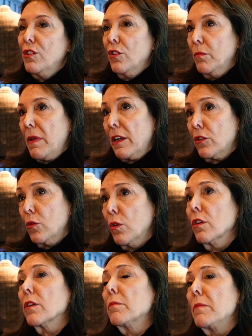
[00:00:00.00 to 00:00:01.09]
return back to
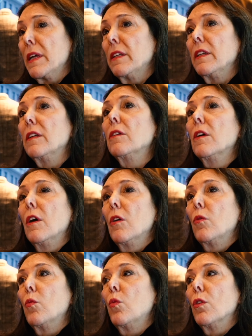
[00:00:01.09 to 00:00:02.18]
work. Many
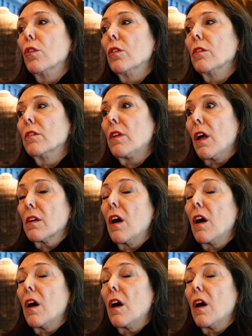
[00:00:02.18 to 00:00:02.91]
were not